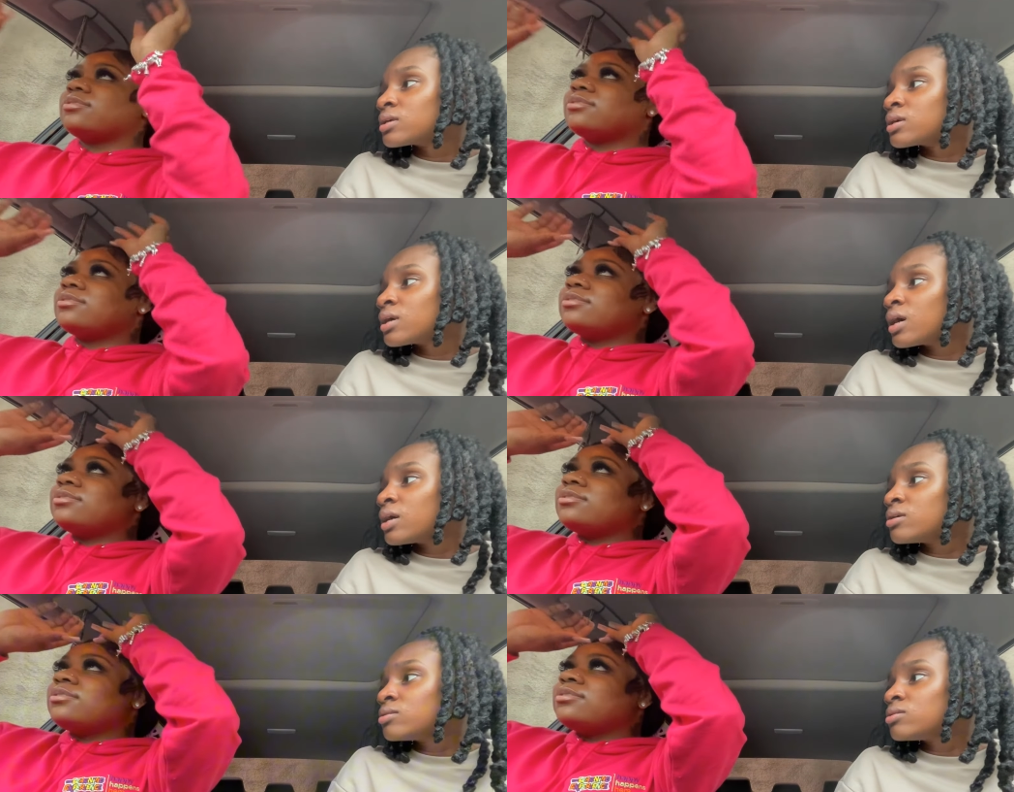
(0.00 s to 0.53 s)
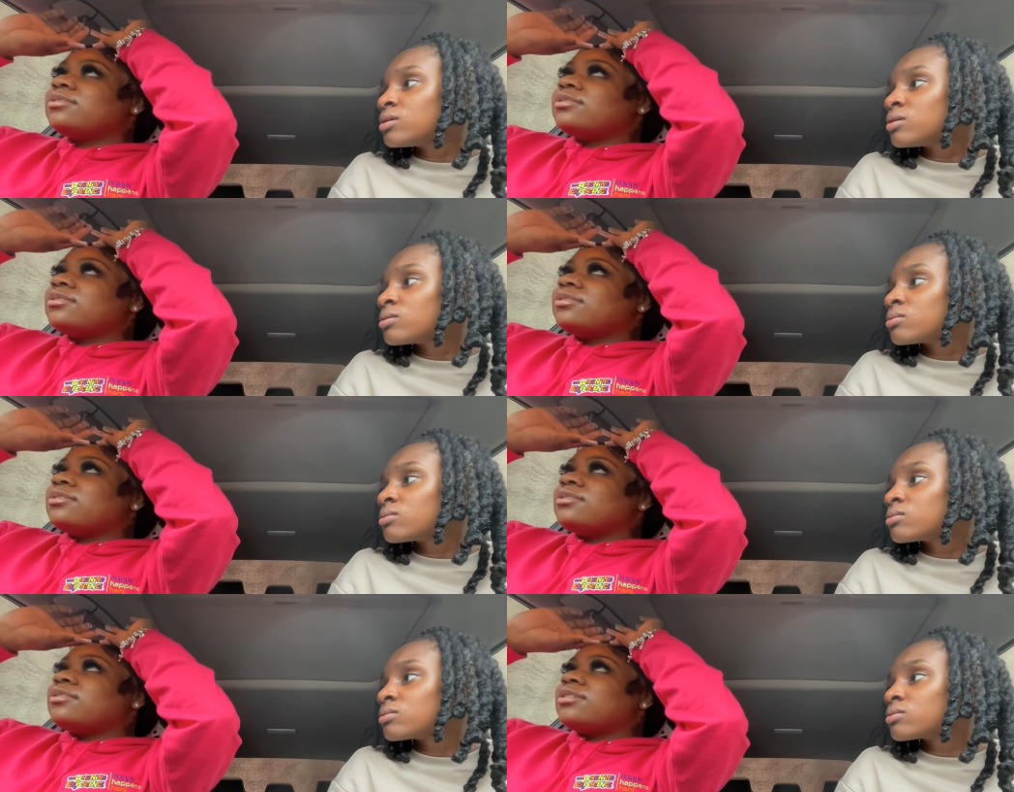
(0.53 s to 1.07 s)
Speaker 1: How you know?
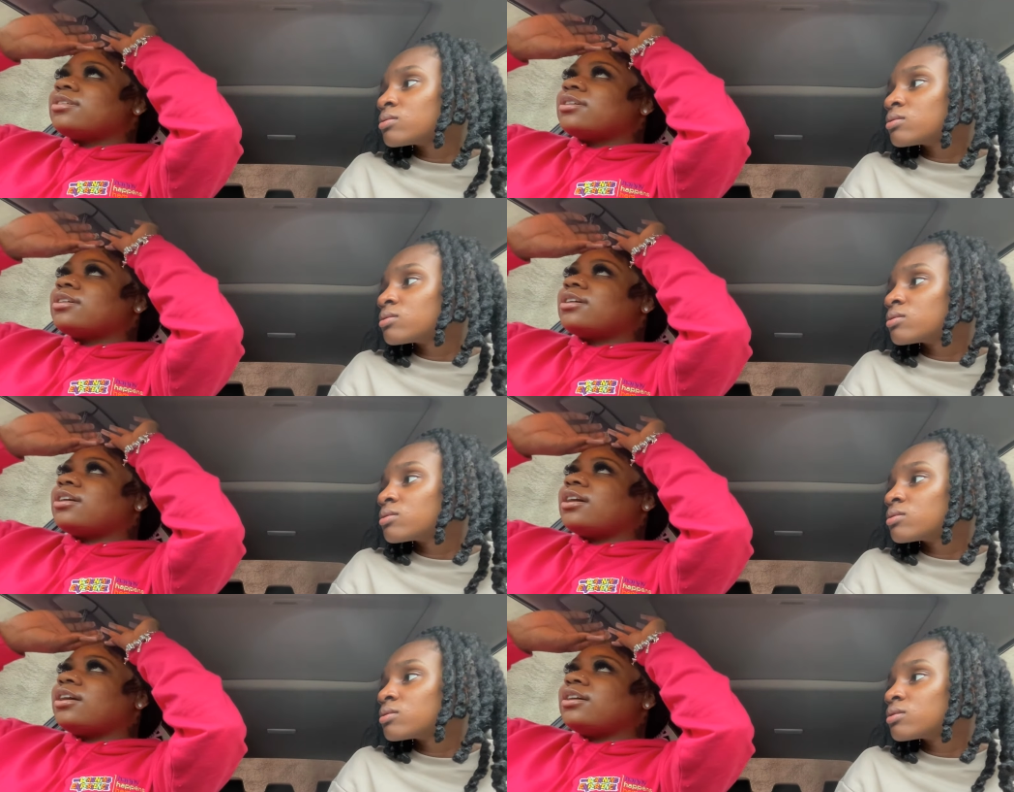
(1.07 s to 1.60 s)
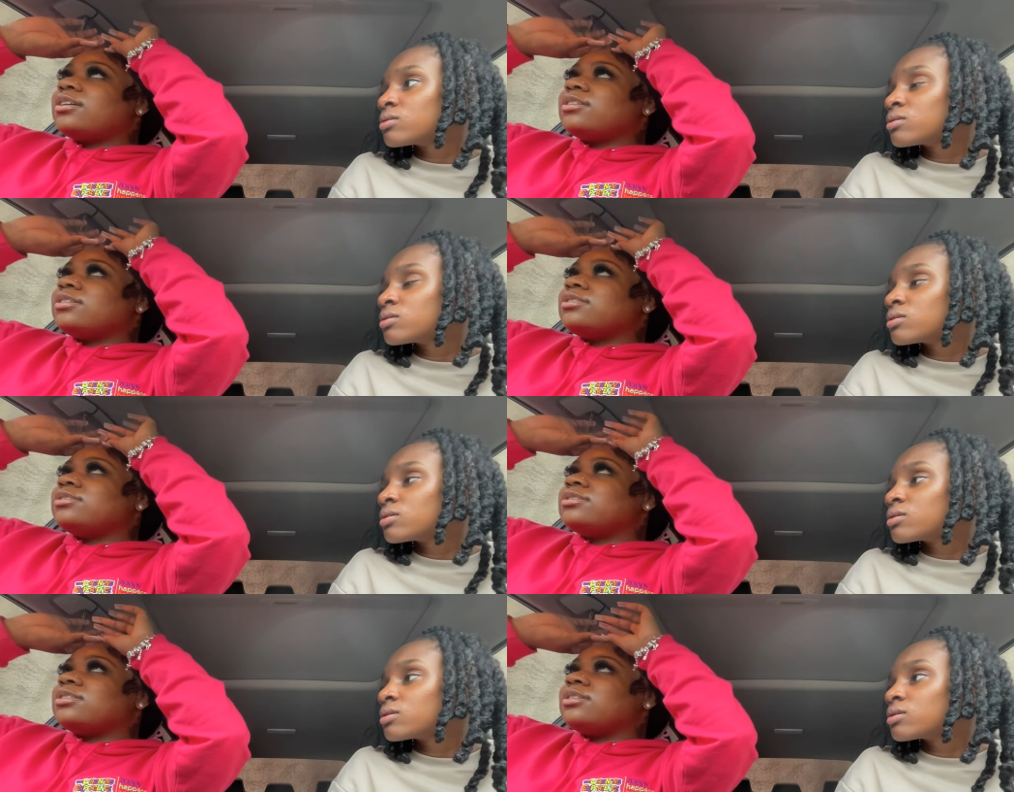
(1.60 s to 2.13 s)

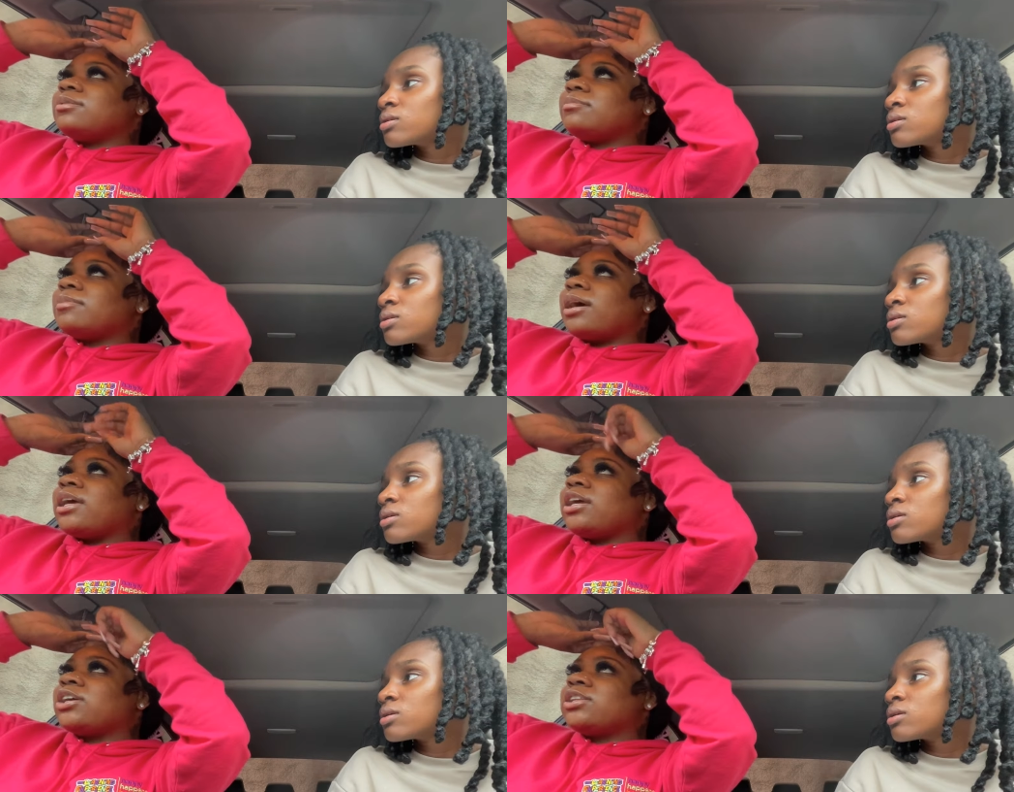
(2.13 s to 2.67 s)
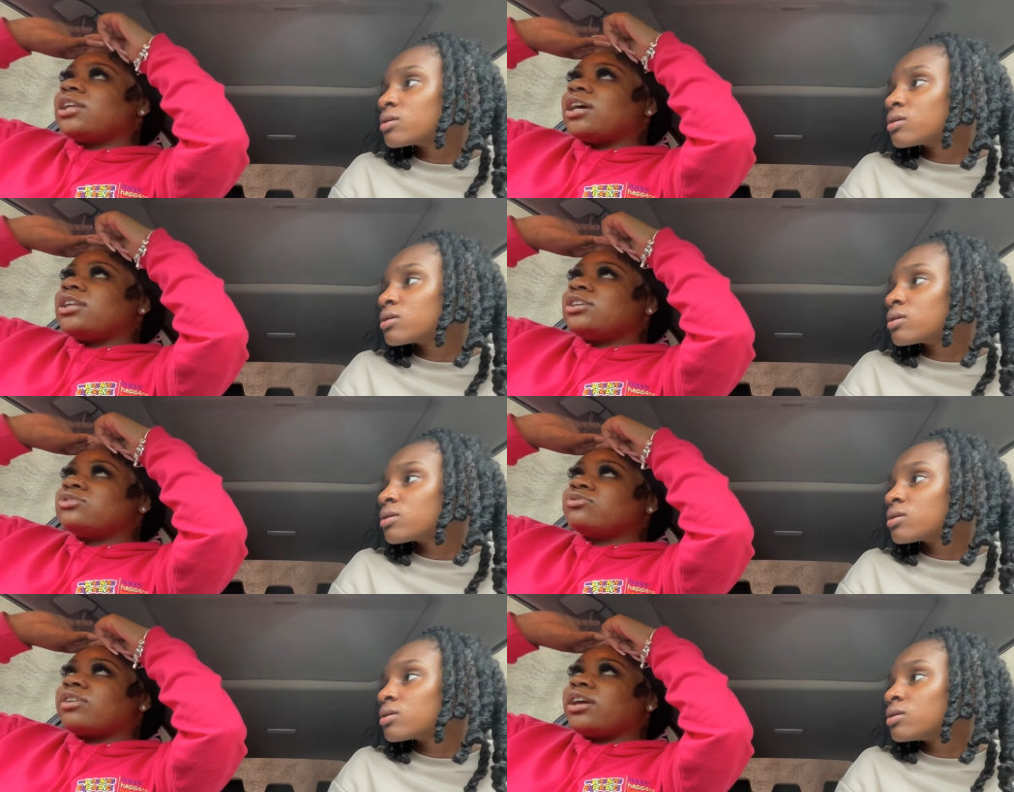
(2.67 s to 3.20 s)
Cause my hairline
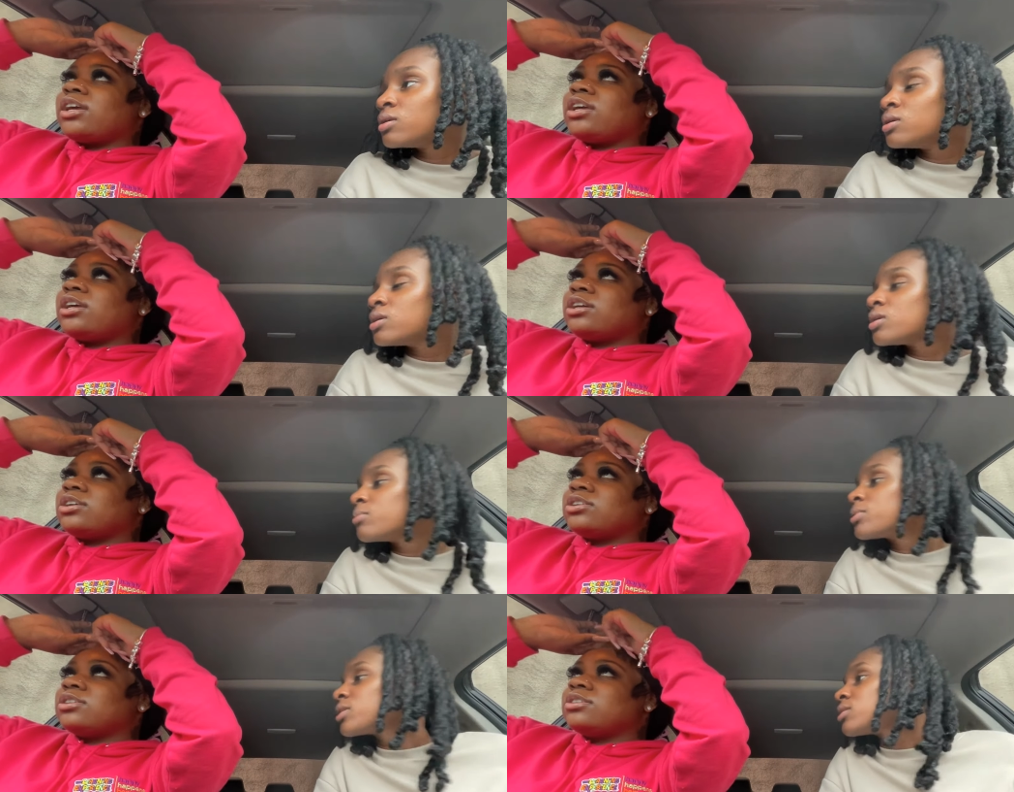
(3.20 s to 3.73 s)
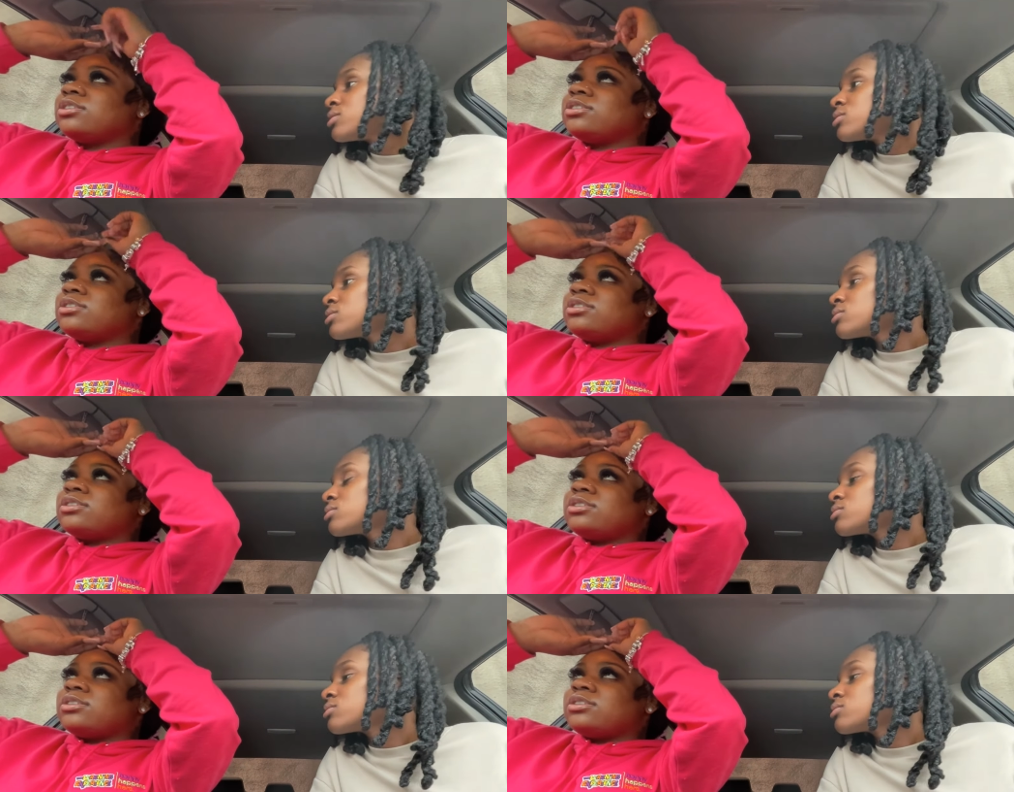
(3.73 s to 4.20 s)
is right here. Let me kiss.